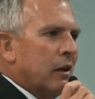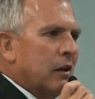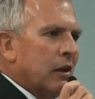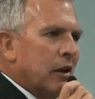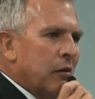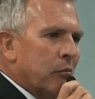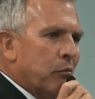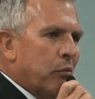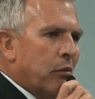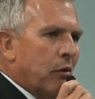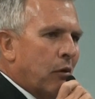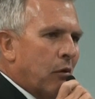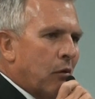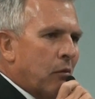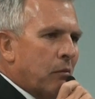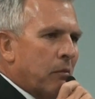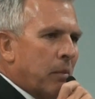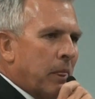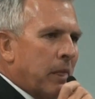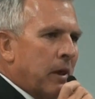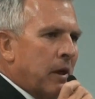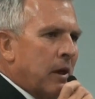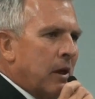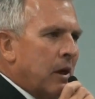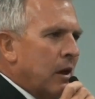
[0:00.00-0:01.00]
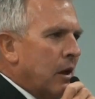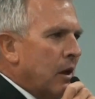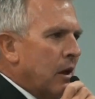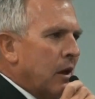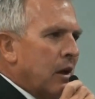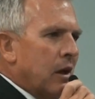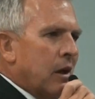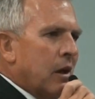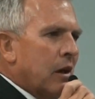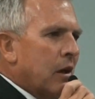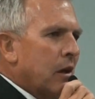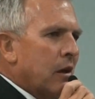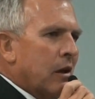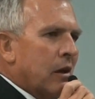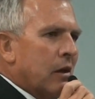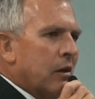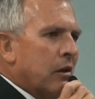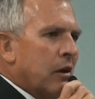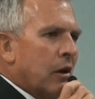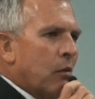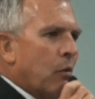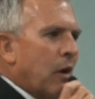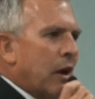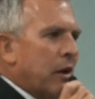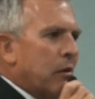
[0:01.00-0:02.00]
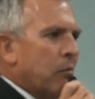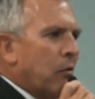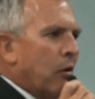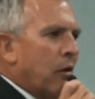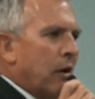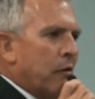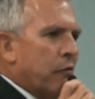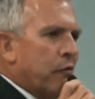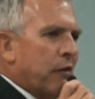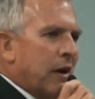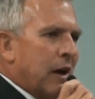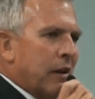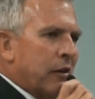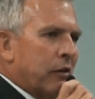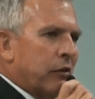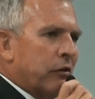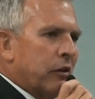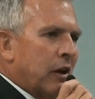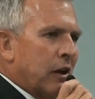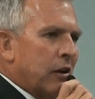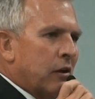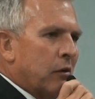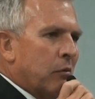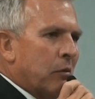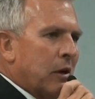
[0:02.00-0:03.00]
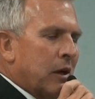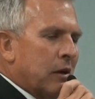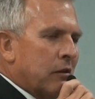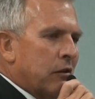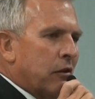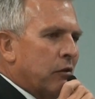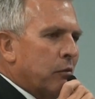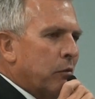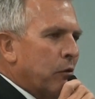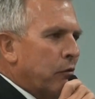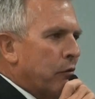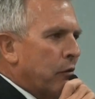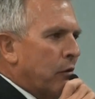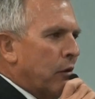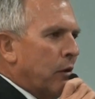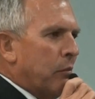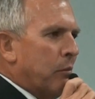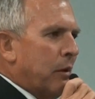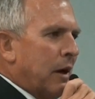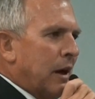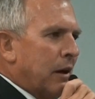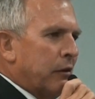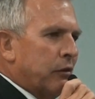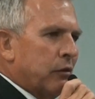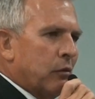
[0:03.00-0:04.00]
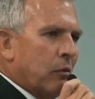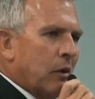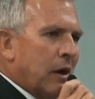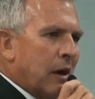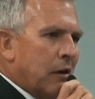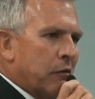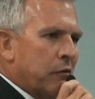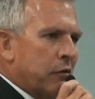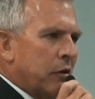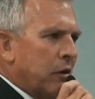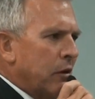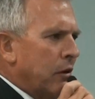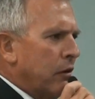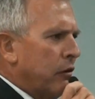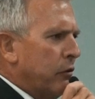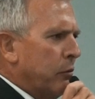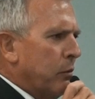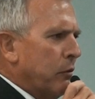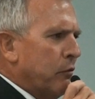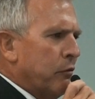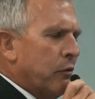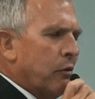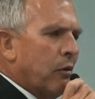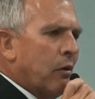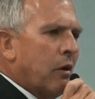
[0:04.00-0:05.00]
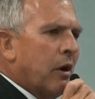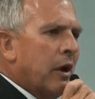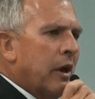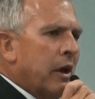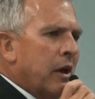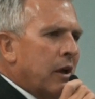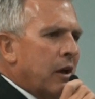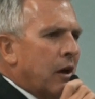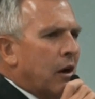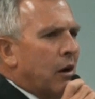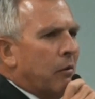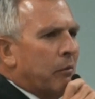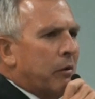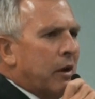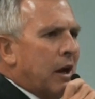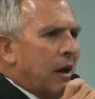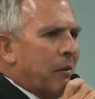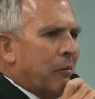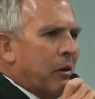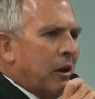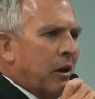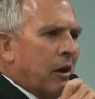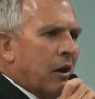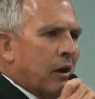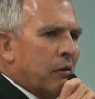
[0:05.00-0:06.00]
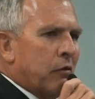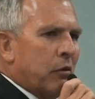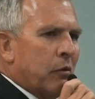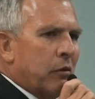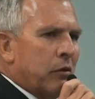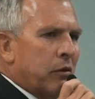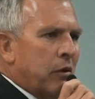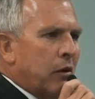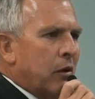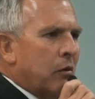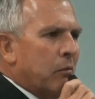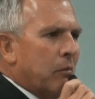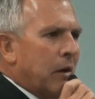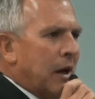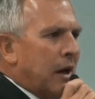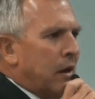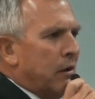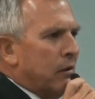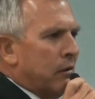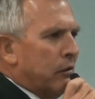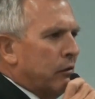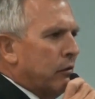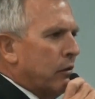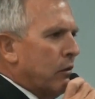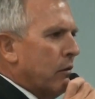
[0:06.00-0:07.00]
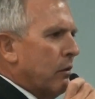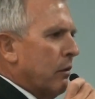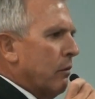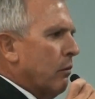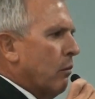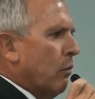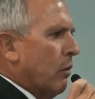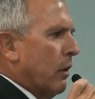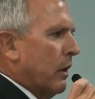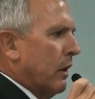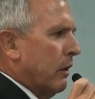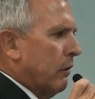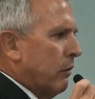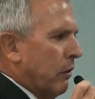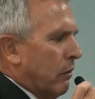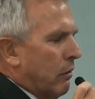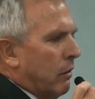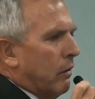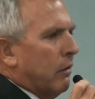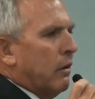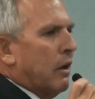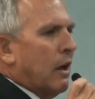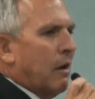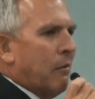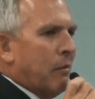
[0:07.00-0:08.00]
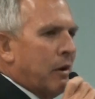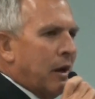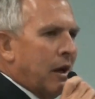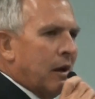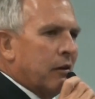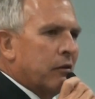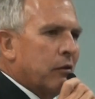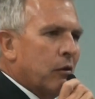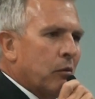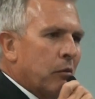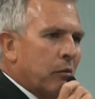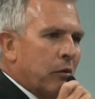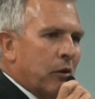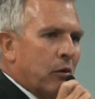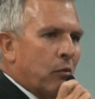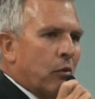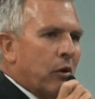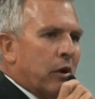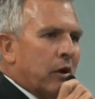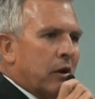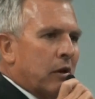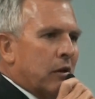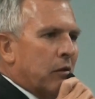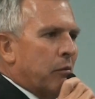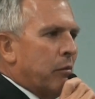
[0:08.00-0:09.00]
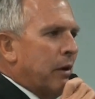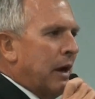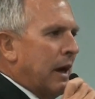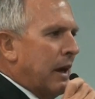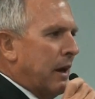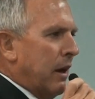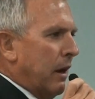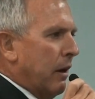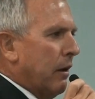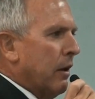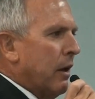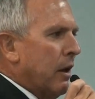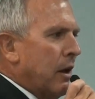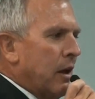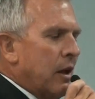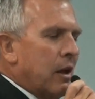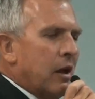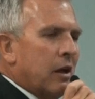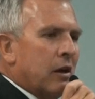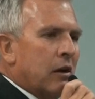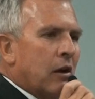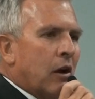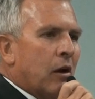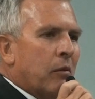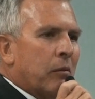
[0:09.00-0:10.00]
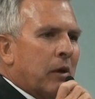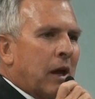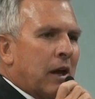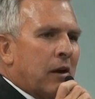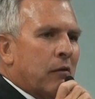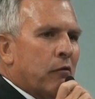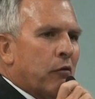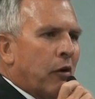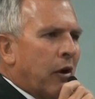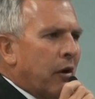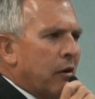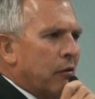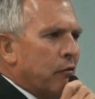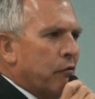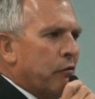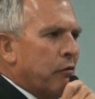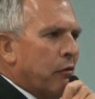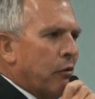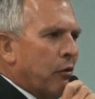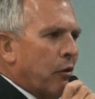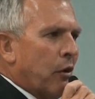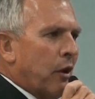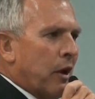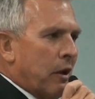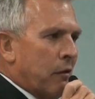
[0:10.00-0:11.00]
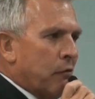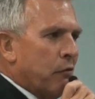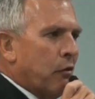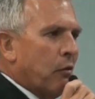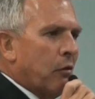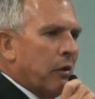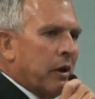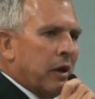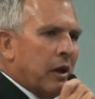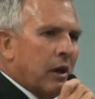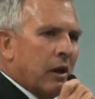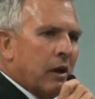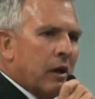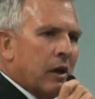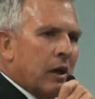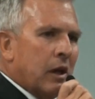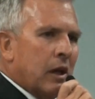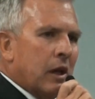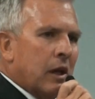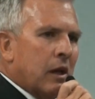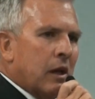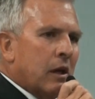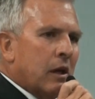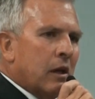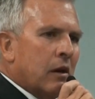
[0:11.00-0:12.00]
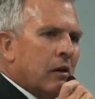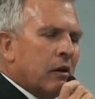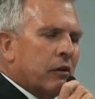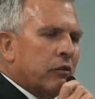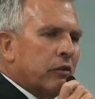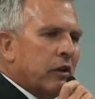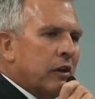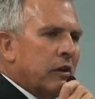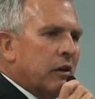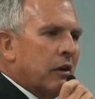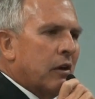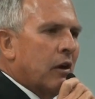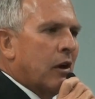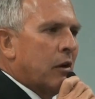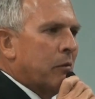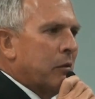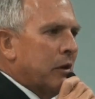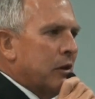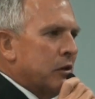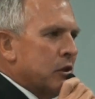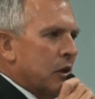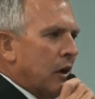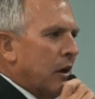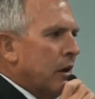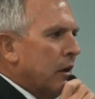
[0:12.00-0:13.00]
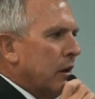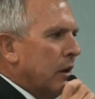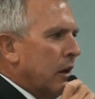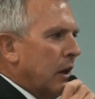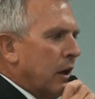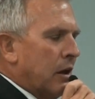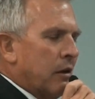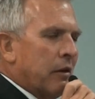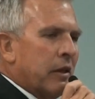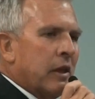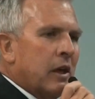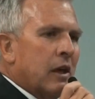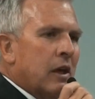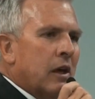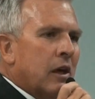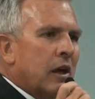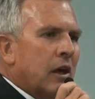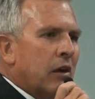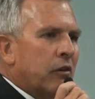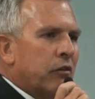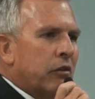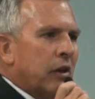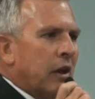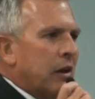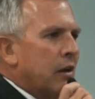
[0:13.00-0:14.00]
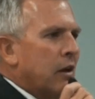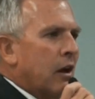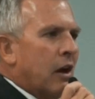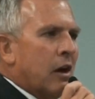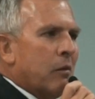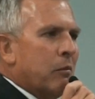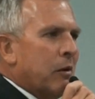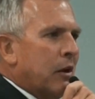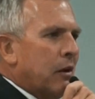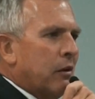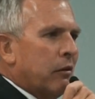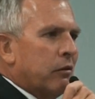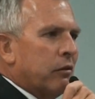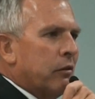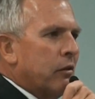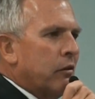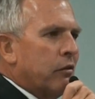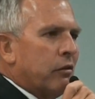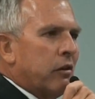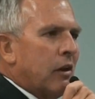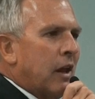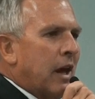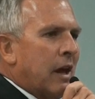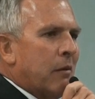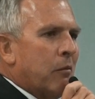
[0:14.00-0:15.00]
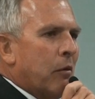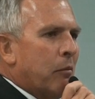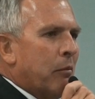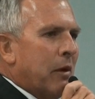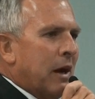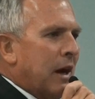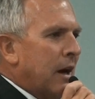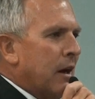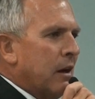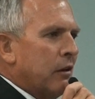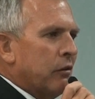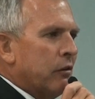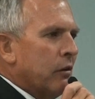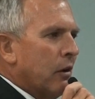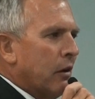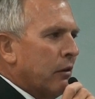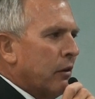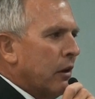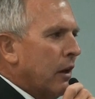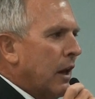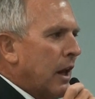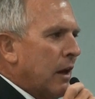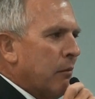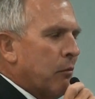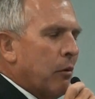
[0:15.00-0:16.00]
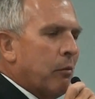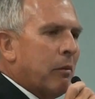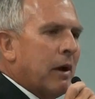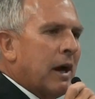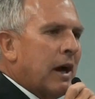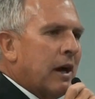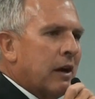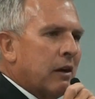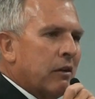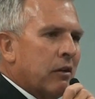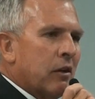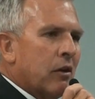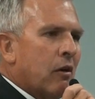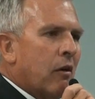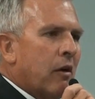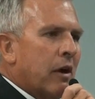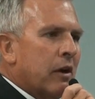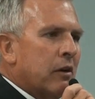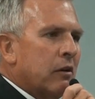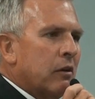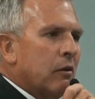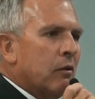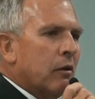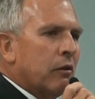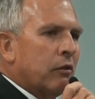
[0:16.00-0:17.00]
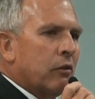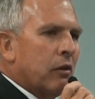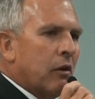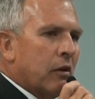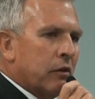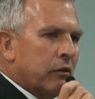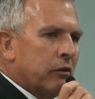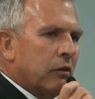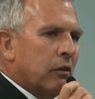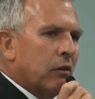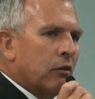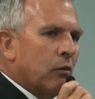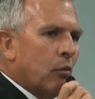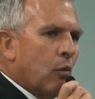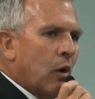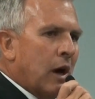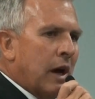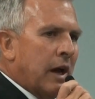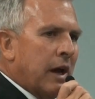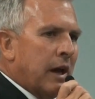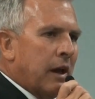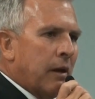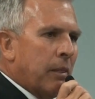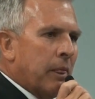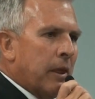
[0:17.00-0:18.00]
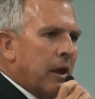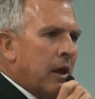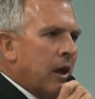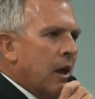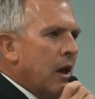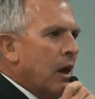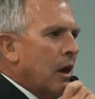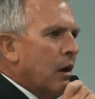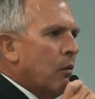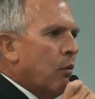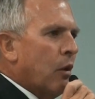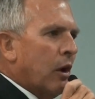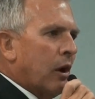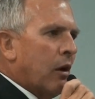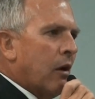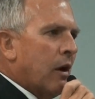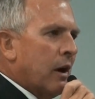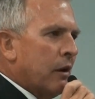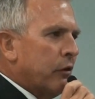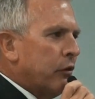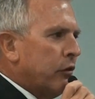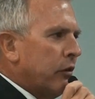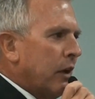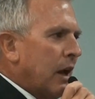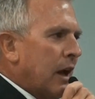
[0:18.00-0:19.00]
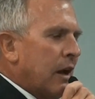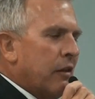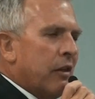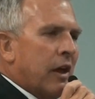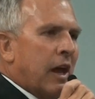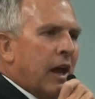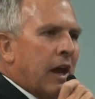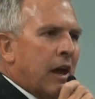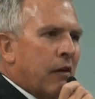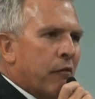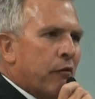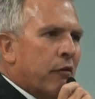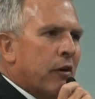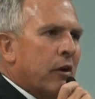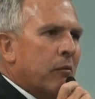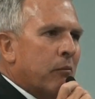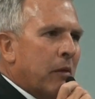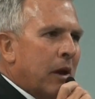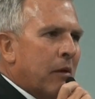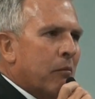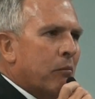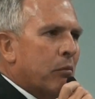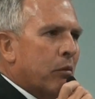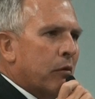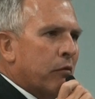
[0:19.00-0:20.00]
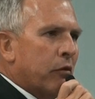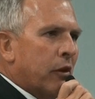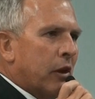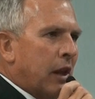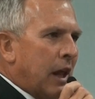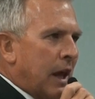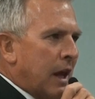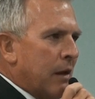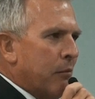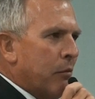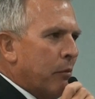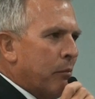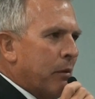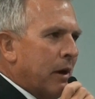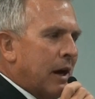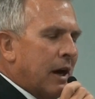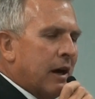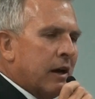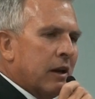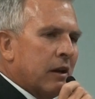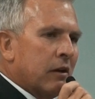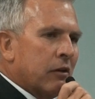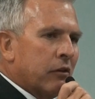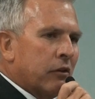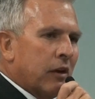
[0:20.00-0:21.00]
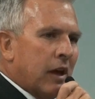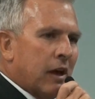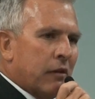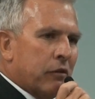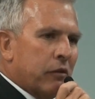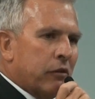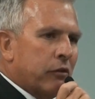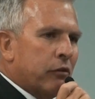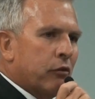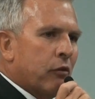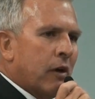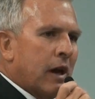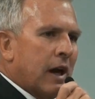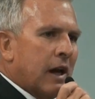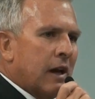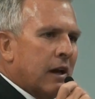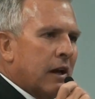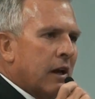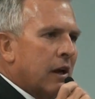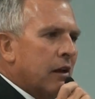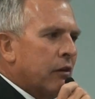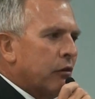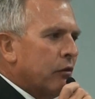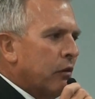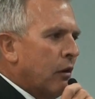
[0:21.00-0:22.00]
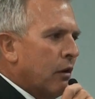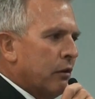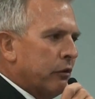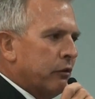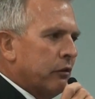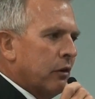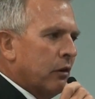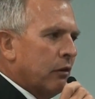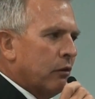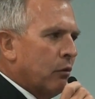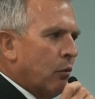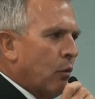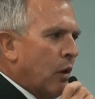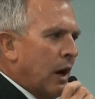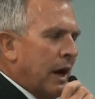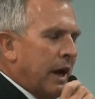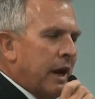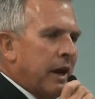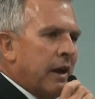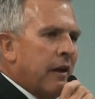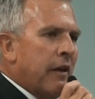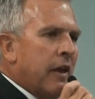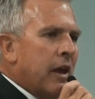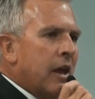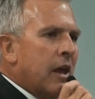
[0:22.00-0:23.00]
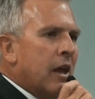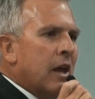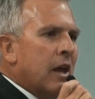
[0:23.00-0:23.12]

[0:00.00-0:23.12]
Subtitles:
Liberal. No wonder my father said to me just before he passed away a few years before, I'm coming over with you, mate. And I thought, what are you doing? Coming out to do a bit of work in the paddock. No, I'm going to vote for you. I said, you've got to be joking. He said, no, because this Labor Party is not the Labor Party that I knew. It's lost its way. Well, I say that every member of the Labor Party in South Australia has lost its way,